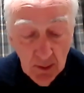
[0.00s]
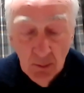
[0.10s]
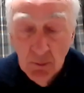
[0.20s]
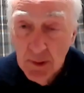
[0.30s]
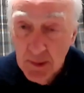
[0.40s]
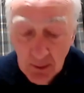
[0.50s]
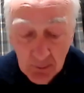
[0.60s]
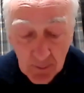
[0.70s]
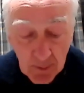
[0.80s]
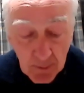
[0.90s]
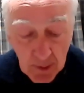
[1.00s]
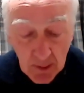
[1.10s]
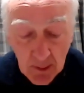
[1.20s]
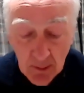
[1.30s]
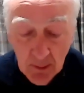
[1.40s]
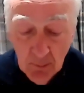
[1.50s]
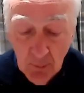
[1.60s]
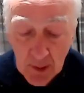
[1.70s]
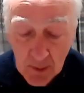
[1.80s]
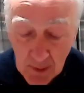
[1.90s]
while still remembering that
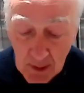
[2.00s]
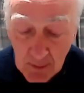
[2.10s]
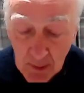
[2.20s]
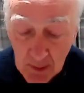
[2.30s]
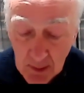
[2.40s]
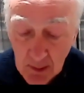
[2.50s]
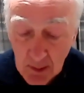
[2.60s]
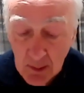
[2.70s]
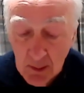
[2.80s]
we as believers,